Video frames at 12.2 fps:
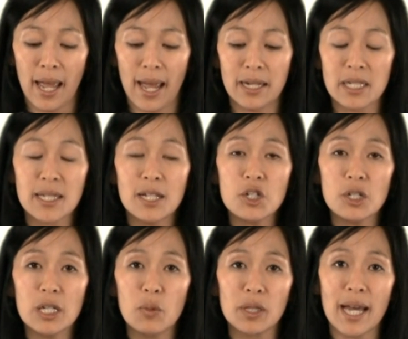And
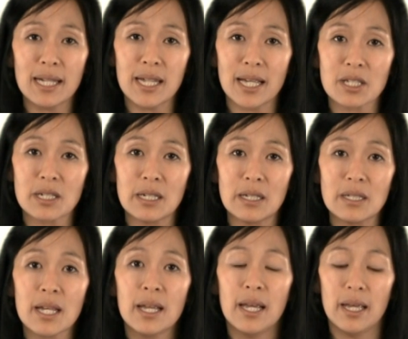essentially what that test
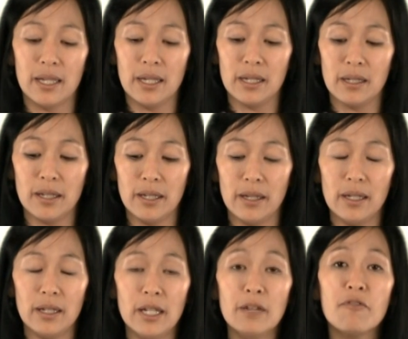is
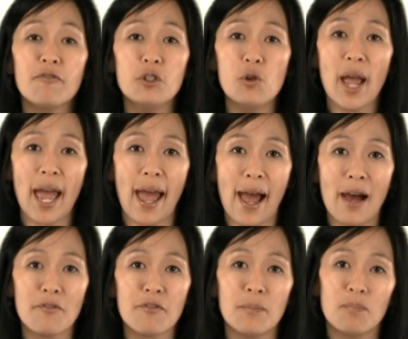if you
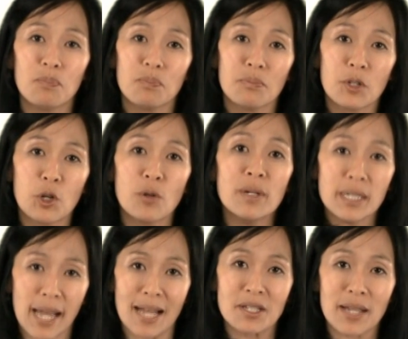have current
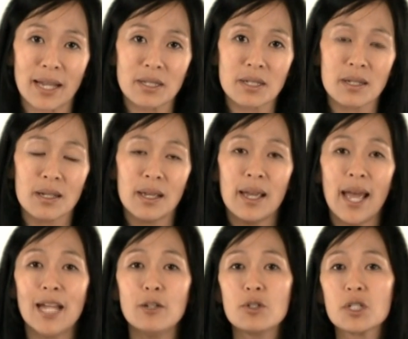assets
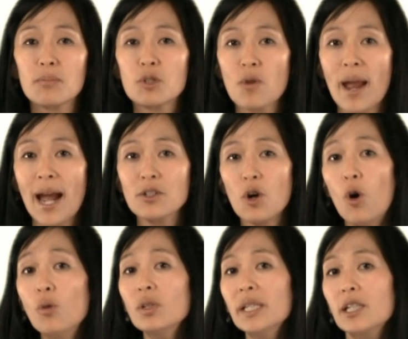and you subtract
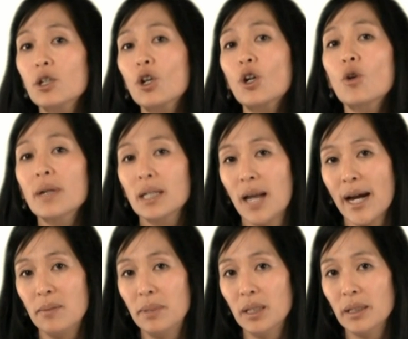only current
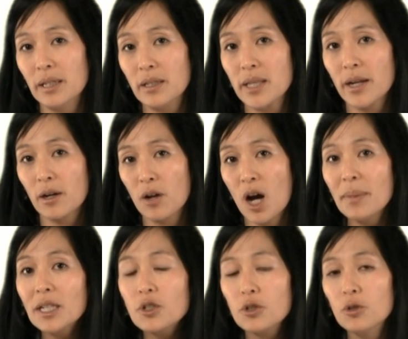liabilities that are
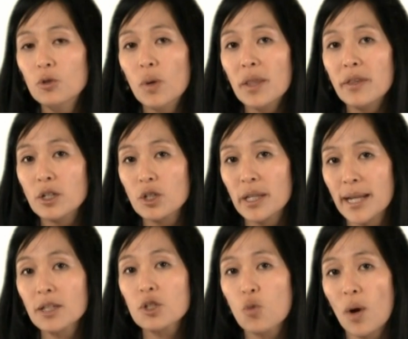coming due within the
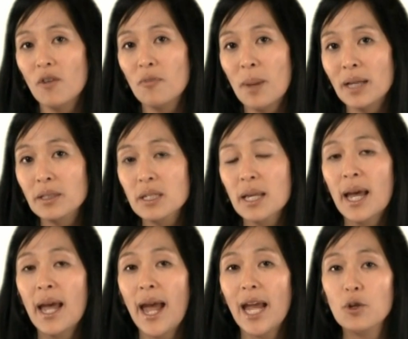next 12 months,
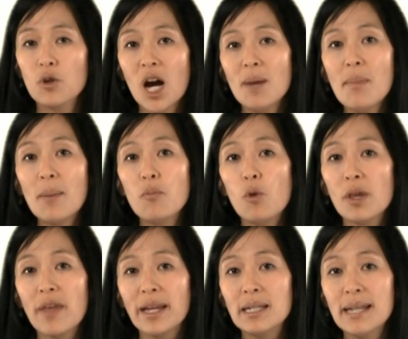and you come up
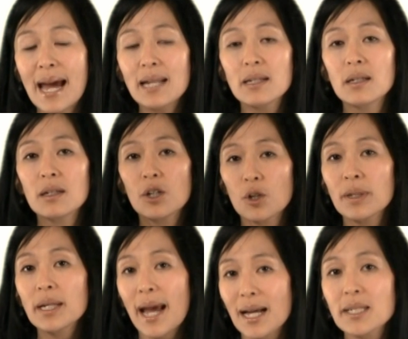with a net
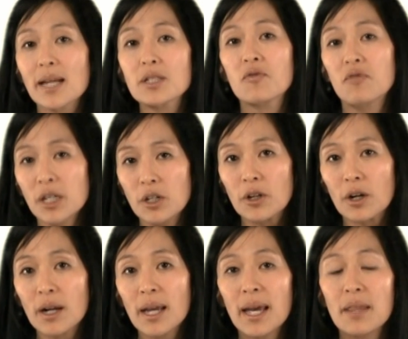current assets
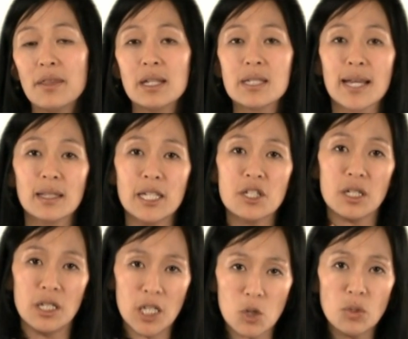figure that is at least
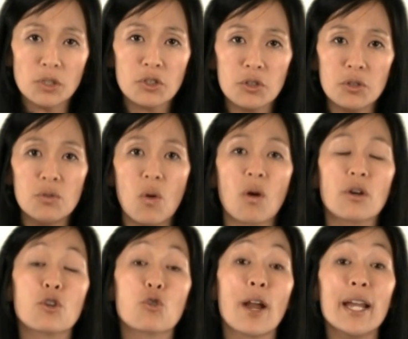equal to or
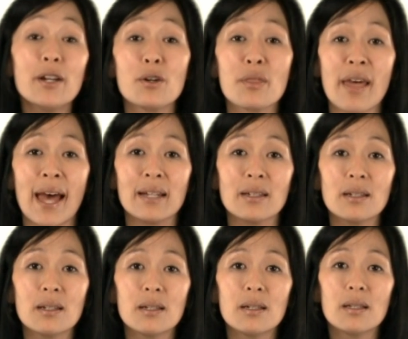greater than
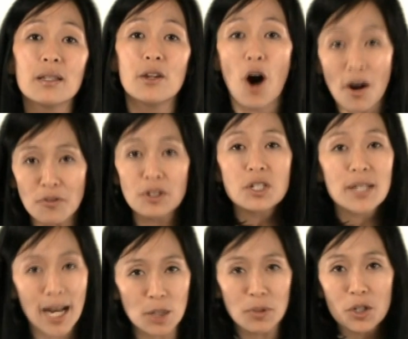the offered
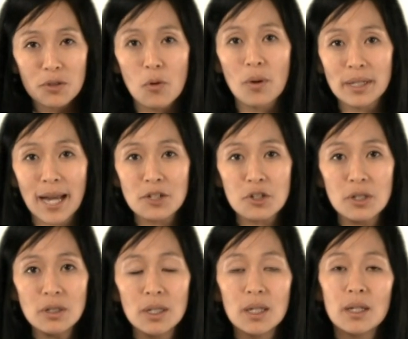salary to the foreign
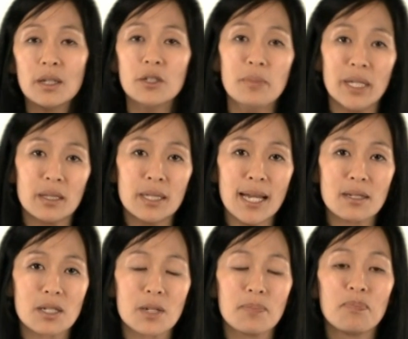national, you meet the
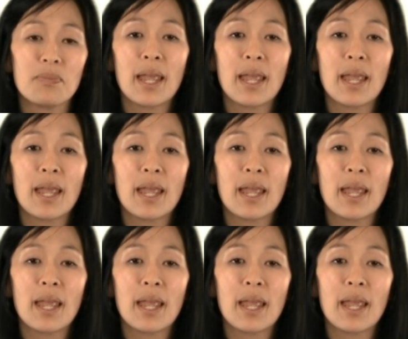test.